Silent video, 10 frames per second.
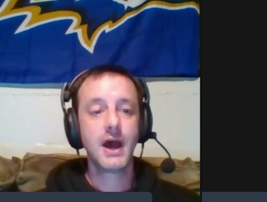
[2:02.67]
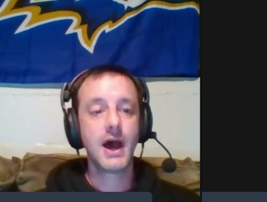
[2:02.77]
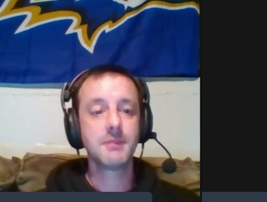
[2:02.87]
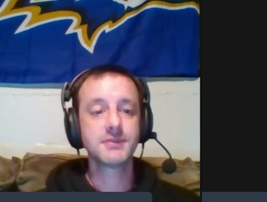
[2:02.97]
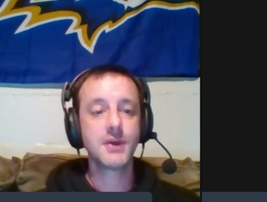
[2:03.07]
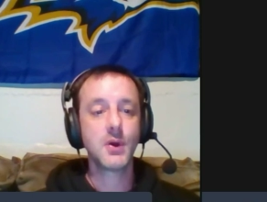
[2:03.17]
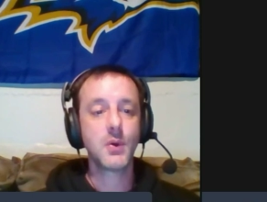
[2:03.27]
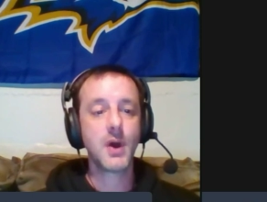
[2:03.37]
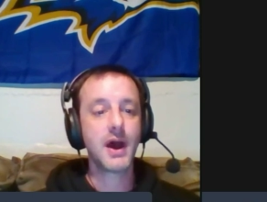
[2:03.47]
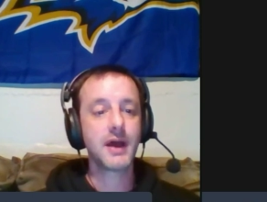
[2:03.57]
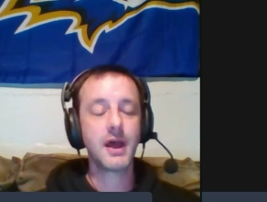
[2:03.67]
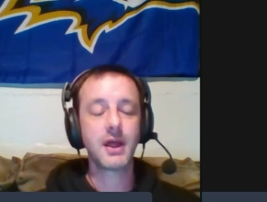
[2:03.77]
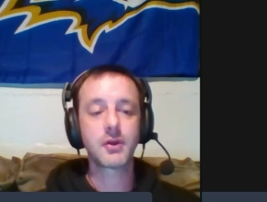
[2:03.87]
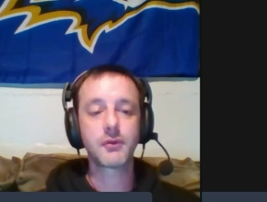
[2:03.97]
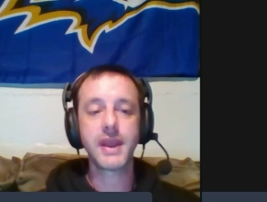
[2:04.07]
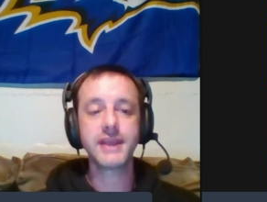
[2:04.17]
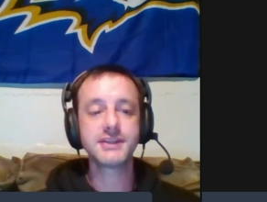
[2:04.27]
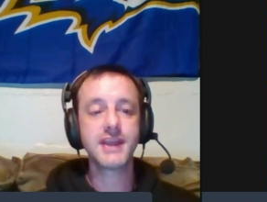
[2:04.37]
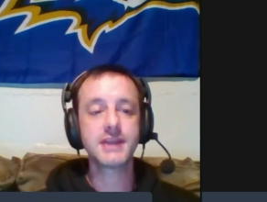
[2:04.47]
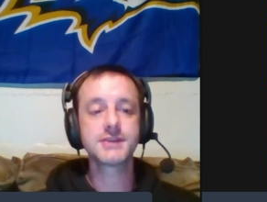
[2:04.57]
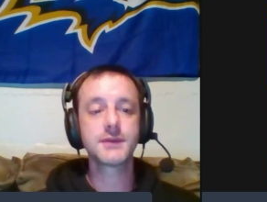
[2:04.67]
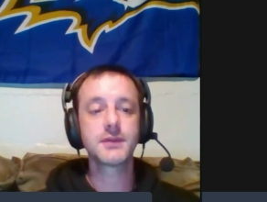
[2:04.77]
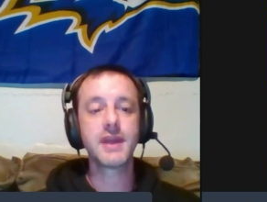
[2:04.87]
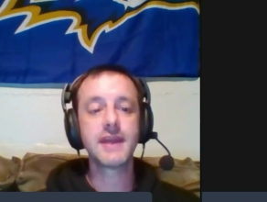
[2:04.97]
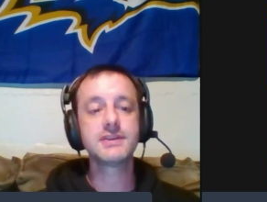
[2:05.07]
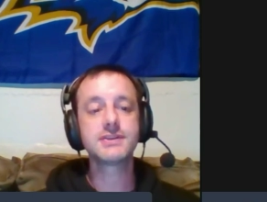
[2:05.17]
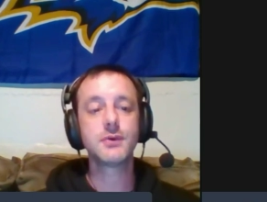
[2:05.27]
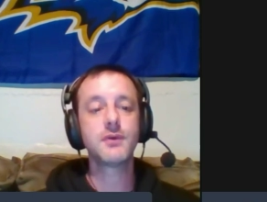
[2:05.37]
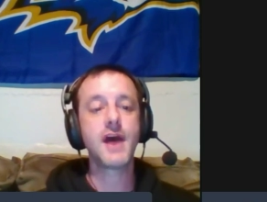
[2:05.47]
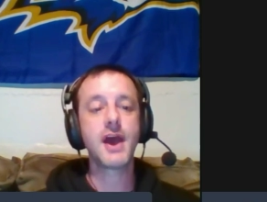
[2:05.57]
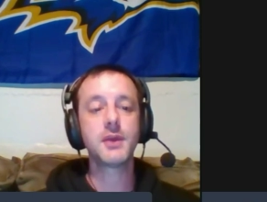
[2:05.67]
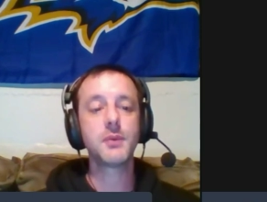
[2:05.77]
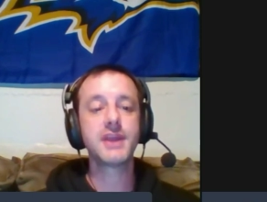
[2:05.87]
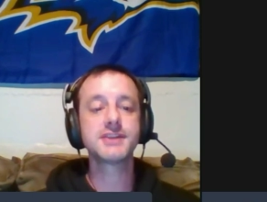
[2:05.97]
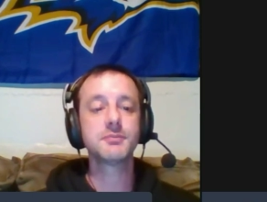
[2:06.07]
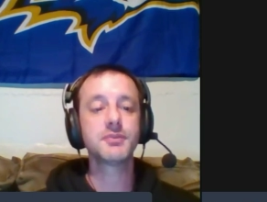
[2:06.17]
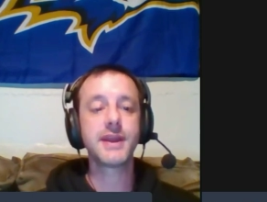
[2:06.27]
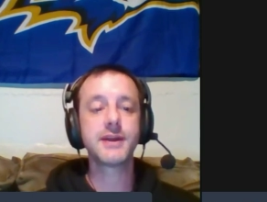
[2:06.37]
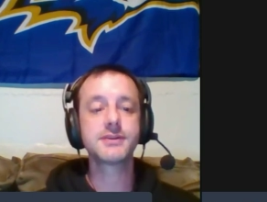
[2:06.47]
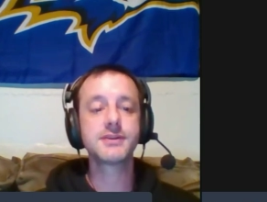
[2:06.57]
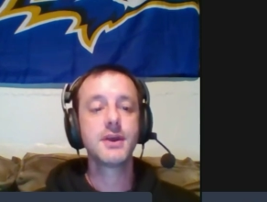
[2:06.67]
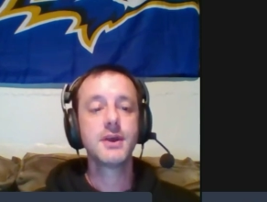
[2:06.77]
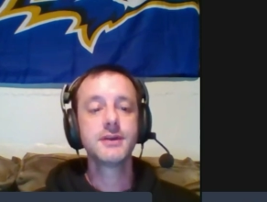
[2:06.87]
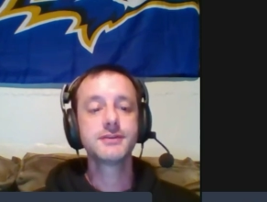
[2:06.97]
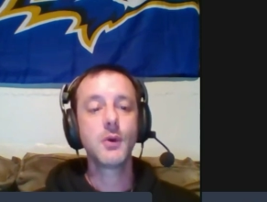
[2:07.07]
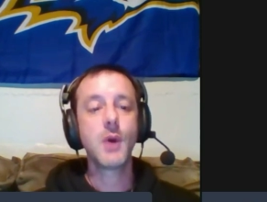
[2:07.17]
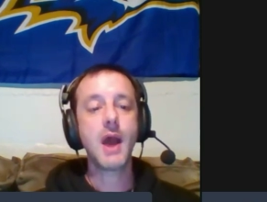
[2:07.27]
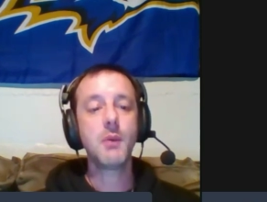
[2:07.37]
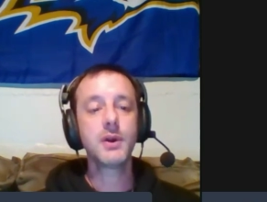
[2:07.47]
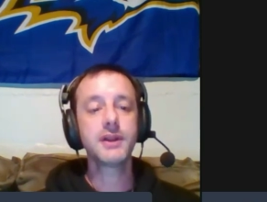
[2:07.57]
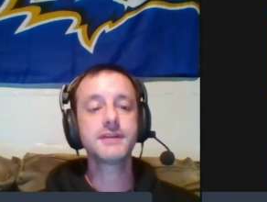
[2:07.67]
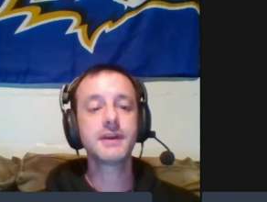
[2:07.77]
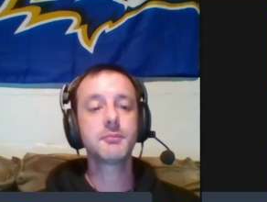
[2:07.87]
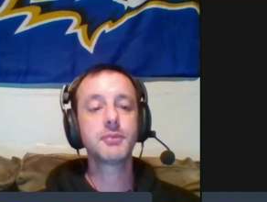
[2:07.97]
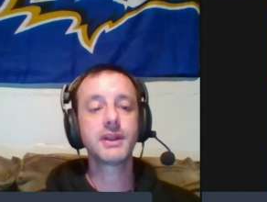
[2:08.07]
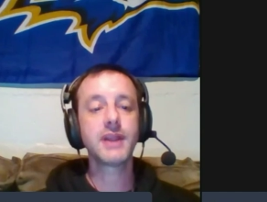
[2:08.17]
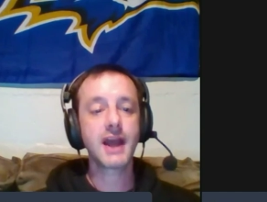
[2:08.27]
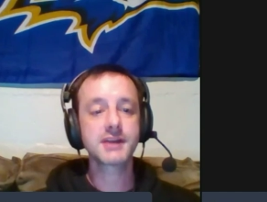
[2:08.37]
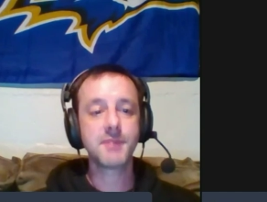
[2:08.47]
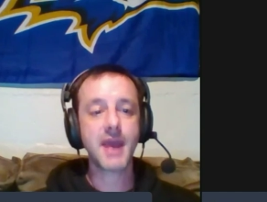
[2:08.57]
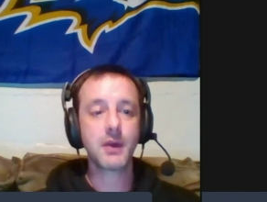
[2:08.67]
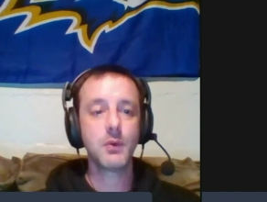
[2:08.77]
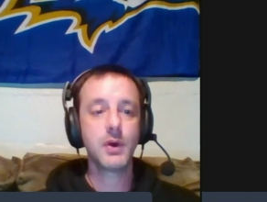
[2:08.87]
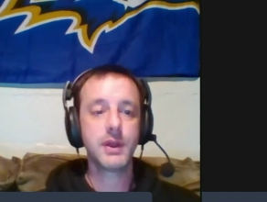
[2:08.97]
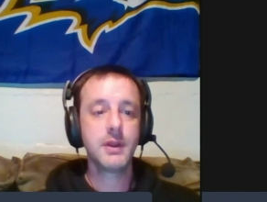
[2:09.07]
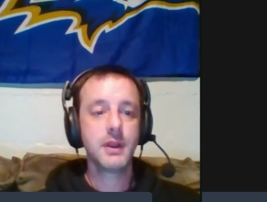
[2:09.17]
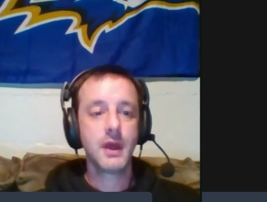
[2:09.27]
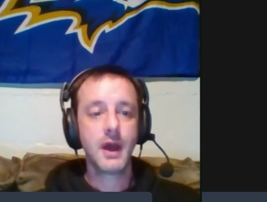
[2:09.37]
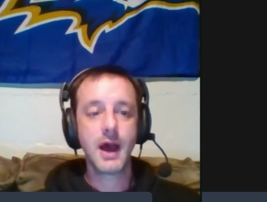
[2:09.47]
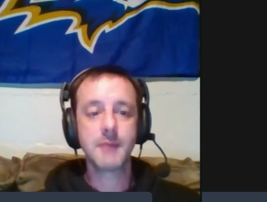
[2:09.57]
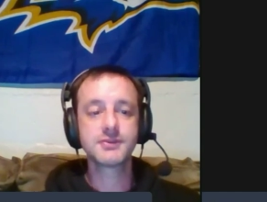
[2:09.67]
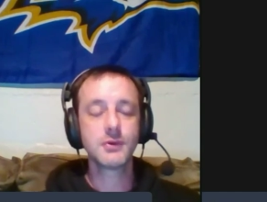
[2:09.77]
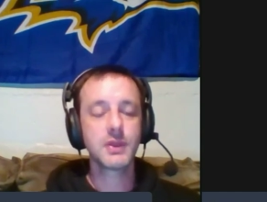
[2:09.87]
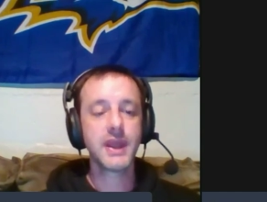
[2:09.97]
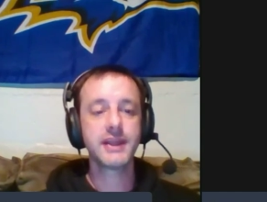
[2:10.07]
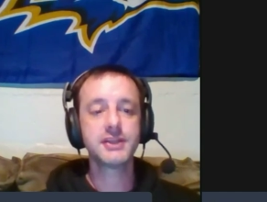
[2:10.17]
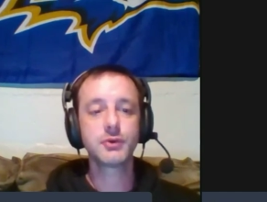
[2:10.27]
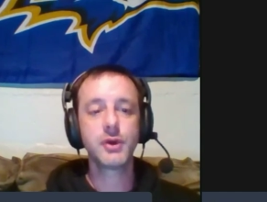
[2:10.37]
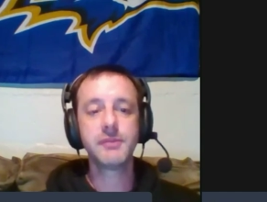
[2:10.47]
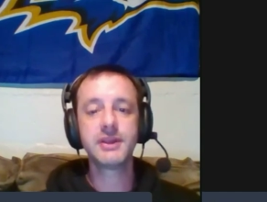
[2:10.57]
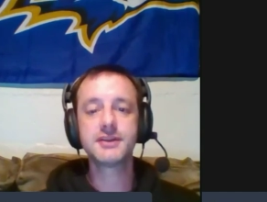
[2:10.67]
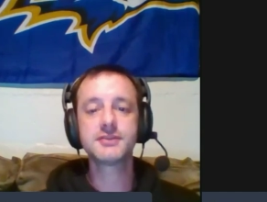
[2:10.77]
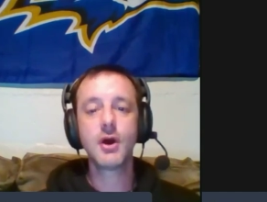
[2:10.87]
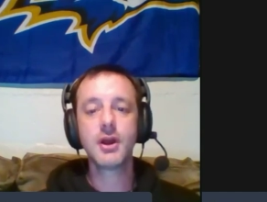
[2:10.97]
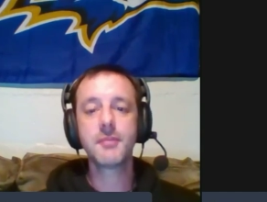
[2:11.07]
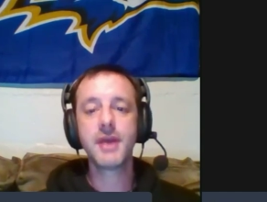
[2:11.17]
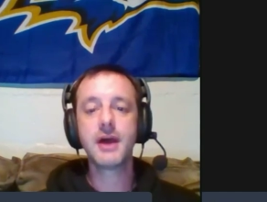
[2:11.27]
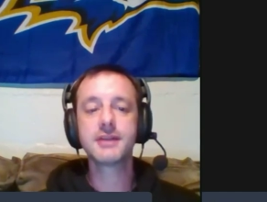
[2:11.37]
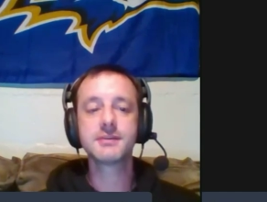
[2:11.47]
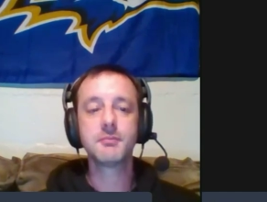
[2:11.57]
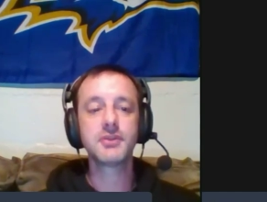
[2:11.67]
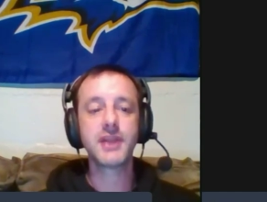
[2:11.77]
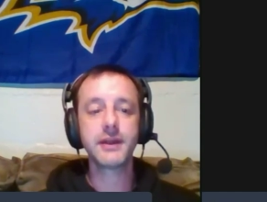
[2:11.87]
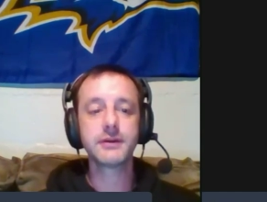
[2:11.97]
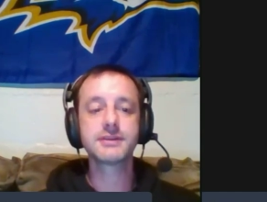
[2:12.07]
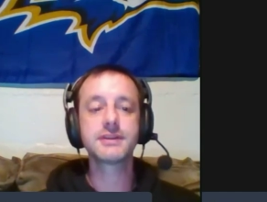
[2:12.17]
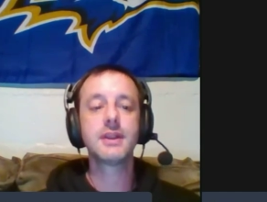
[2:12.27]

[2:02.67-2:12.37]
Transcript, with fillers: Um, so uh, a great chance for the Ravens to evaluate some players. So I wanted to bring Knox back on. I'm um, so glad he joined me to talk about some players